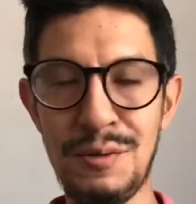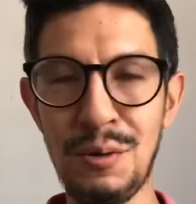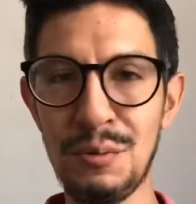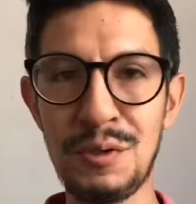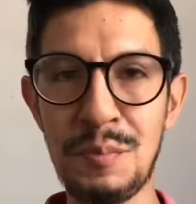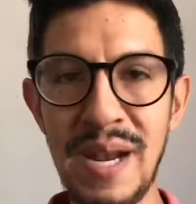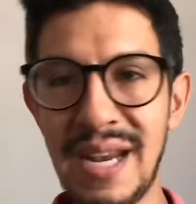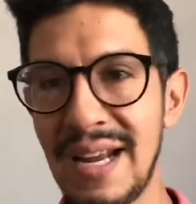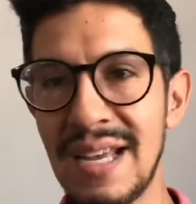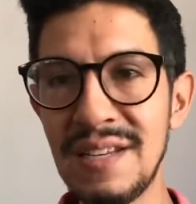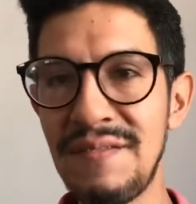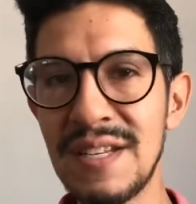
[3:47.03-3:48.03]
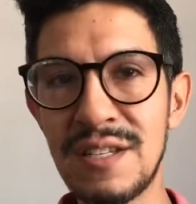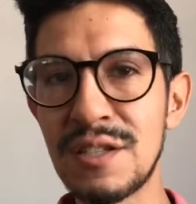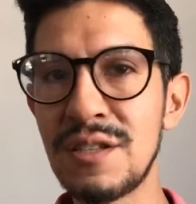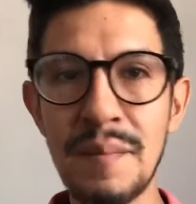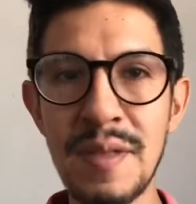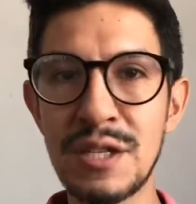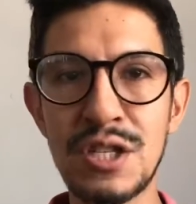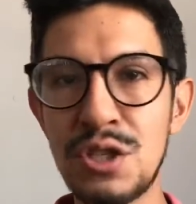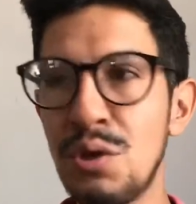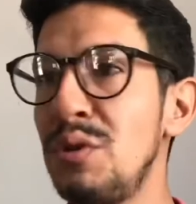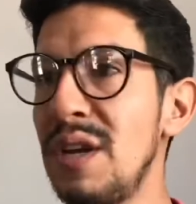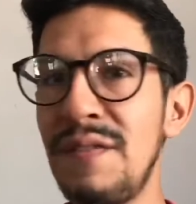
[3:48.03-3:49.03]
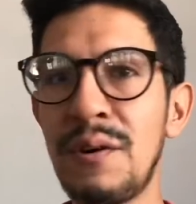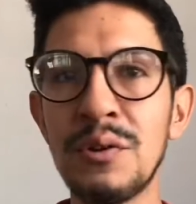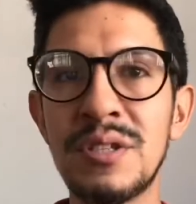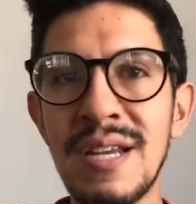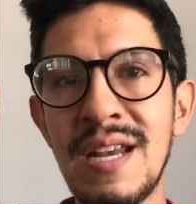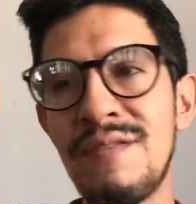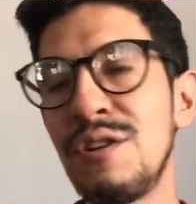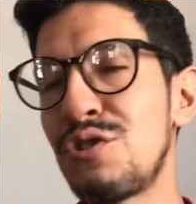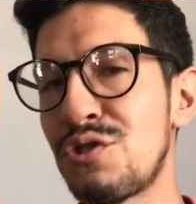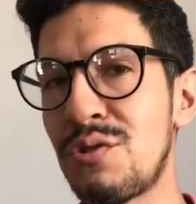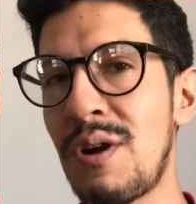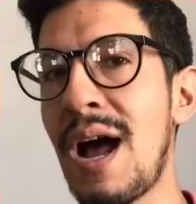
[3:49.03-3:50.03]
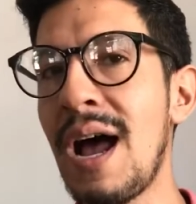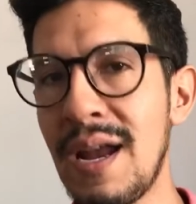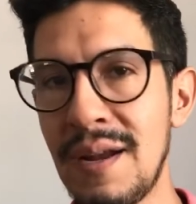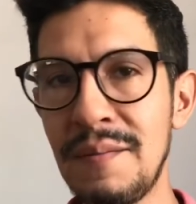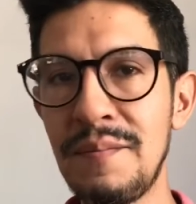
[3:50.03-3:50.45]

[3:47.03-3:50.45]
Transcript: know, speaking as if it's just something that's just too difficult to even try.